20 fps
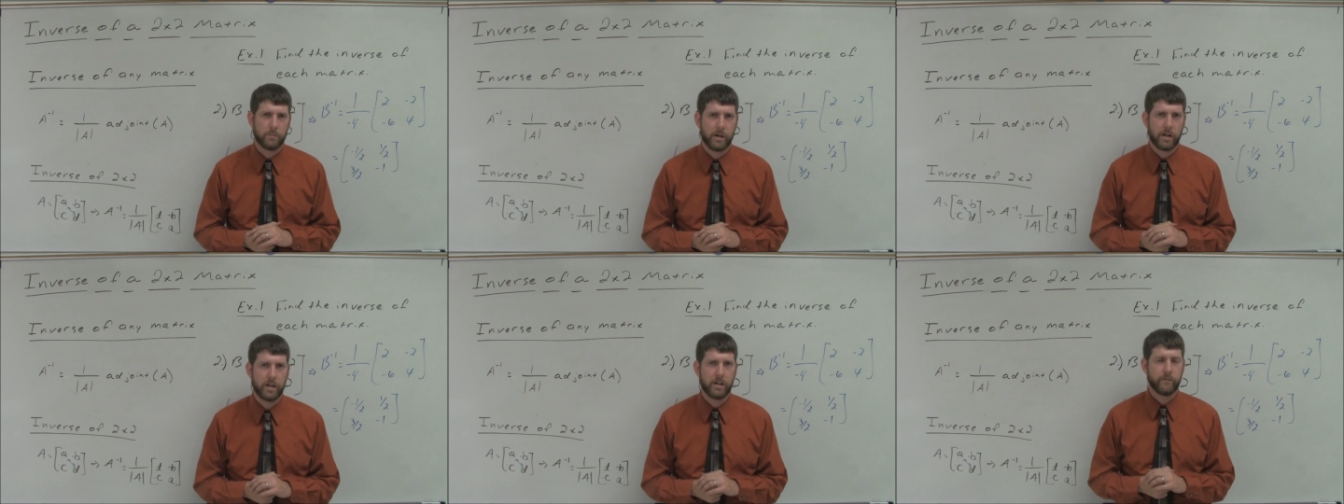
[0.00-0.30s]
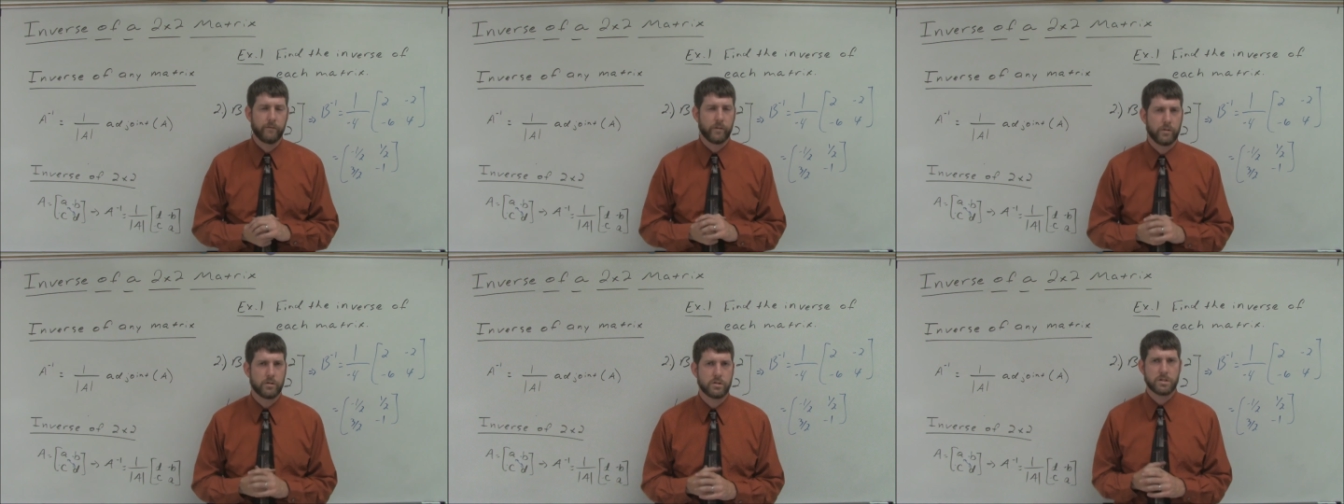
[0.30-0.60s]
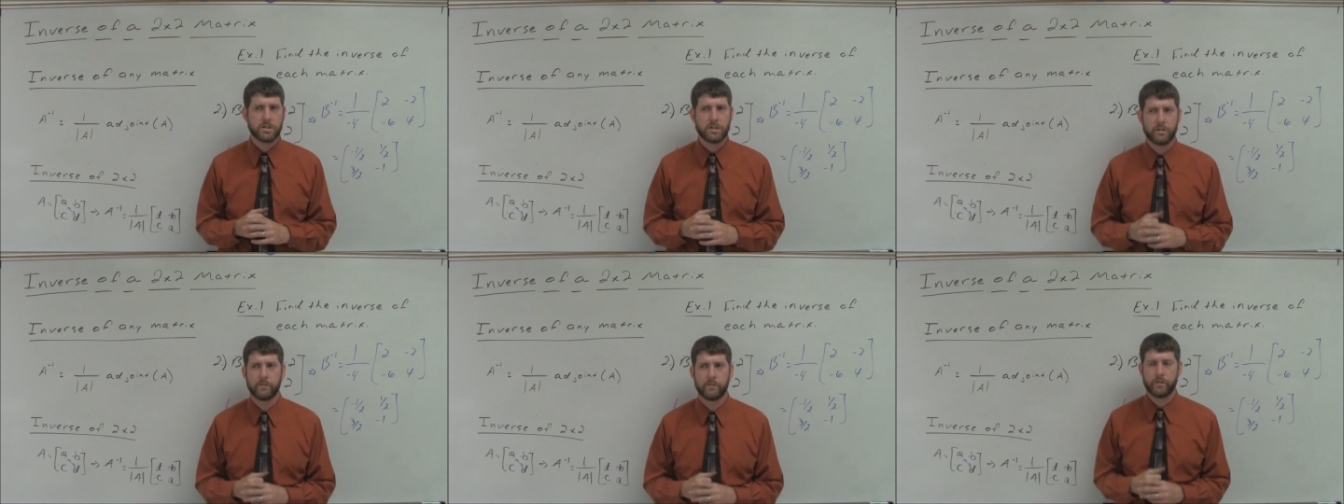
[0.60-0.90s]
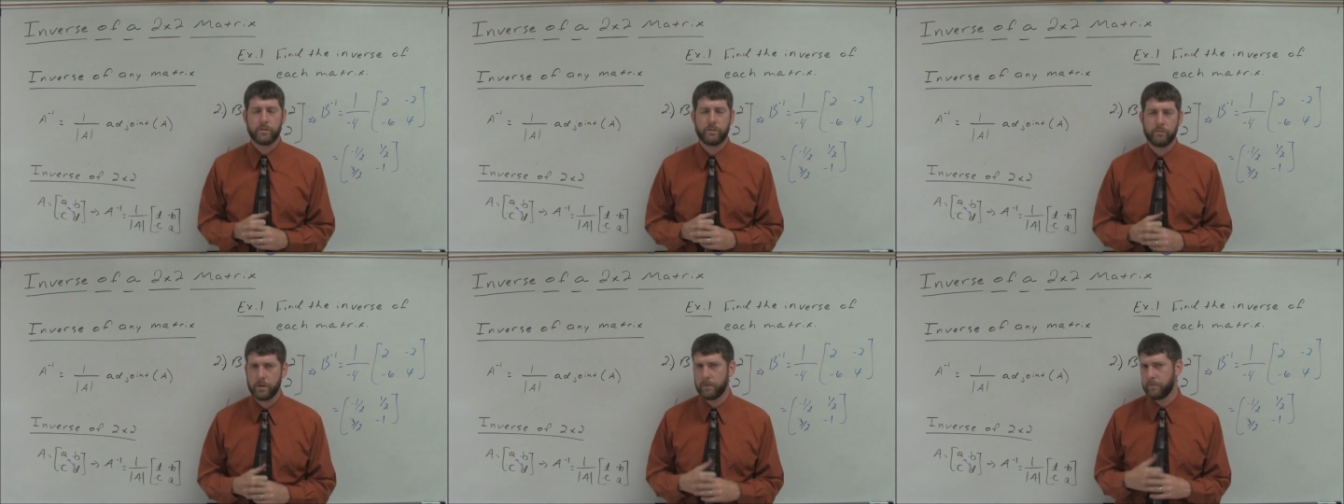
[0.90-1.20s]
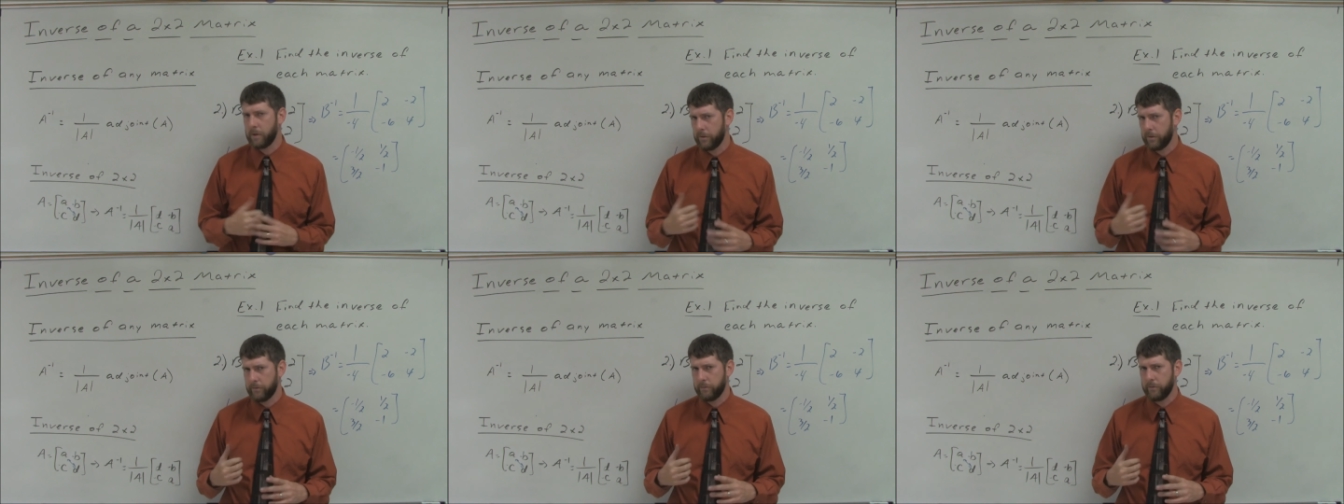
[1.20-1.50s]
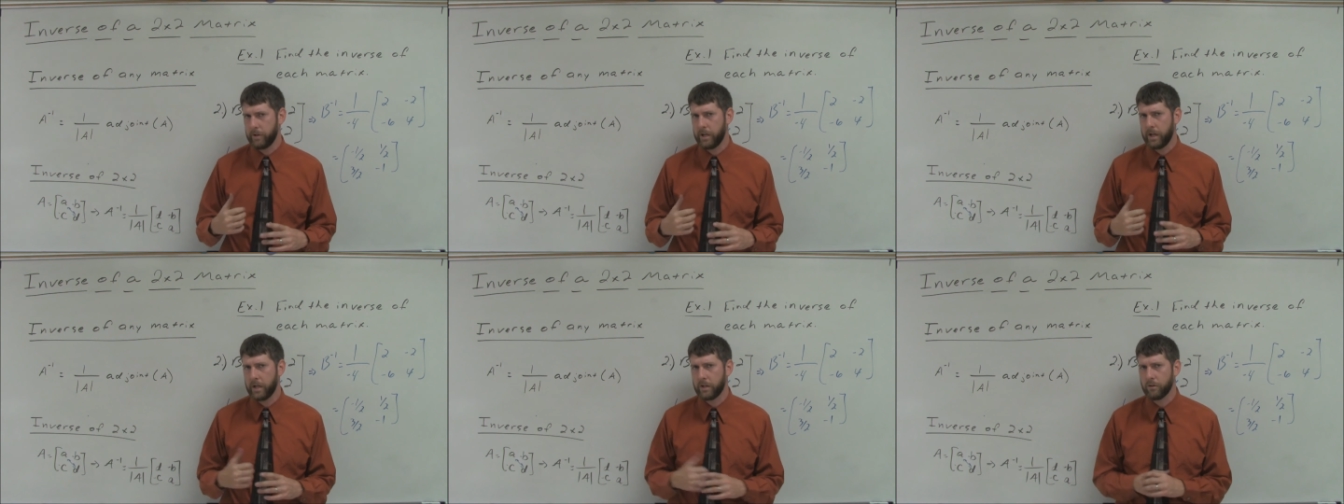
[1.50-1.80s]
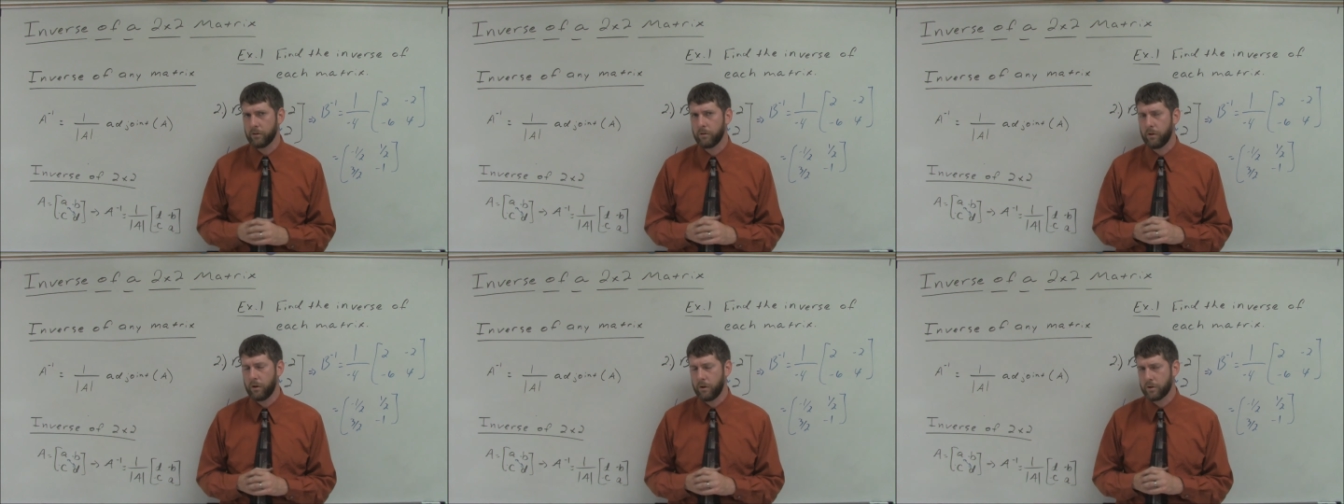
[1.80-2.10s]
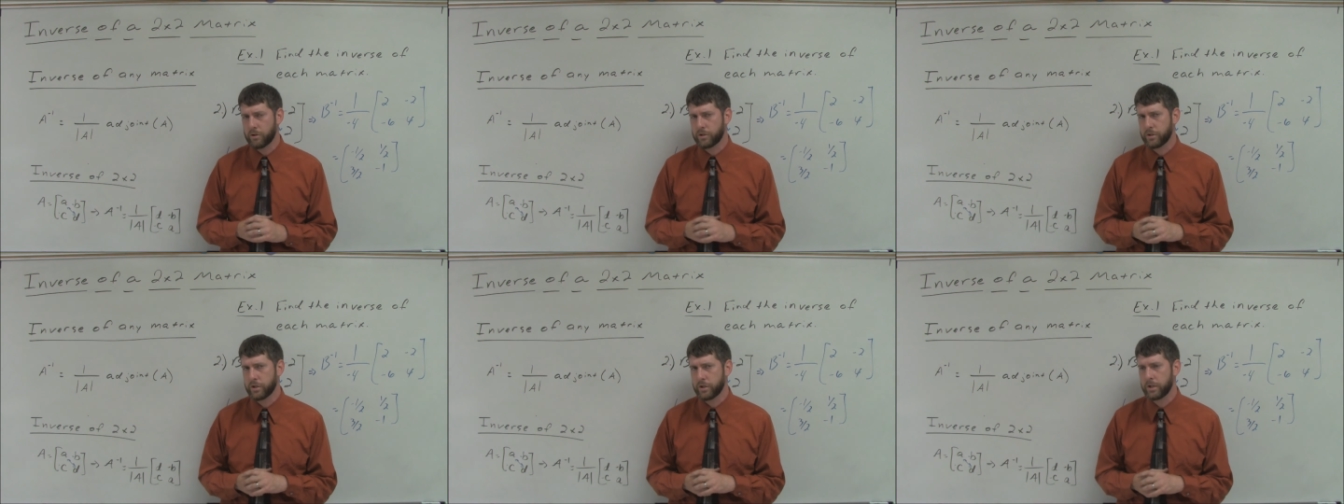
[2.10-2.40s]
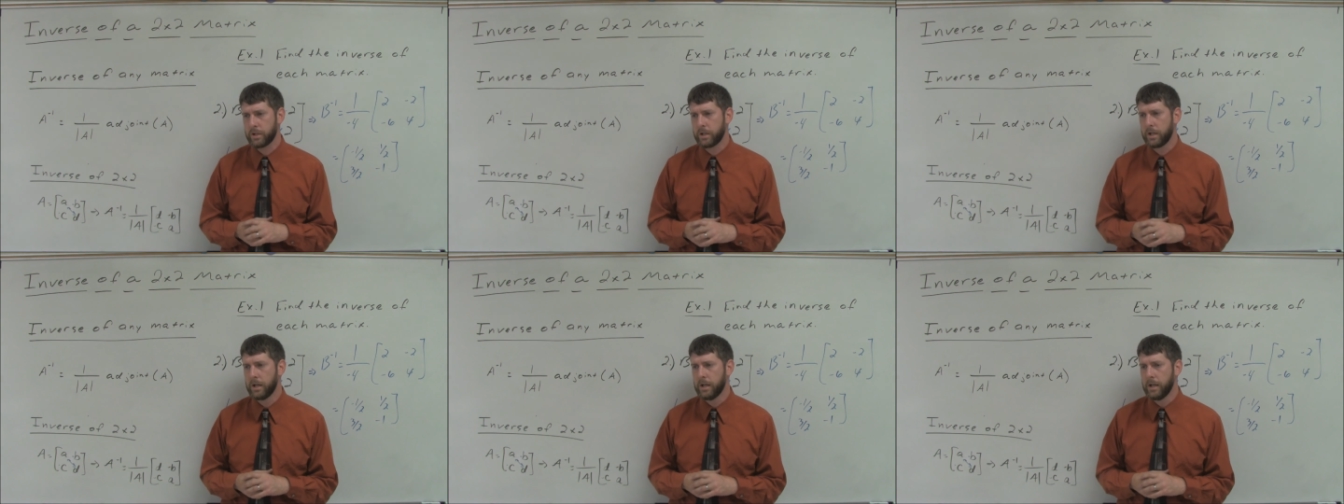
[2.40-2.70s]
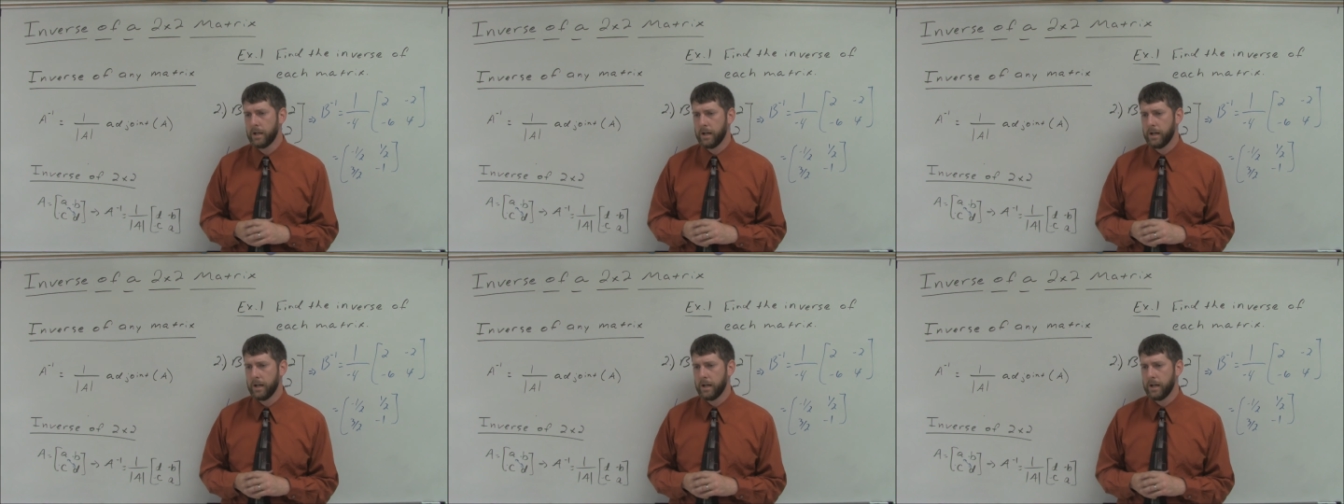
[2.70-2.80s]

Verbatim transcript: about inverses of a 3 by 3 and larger.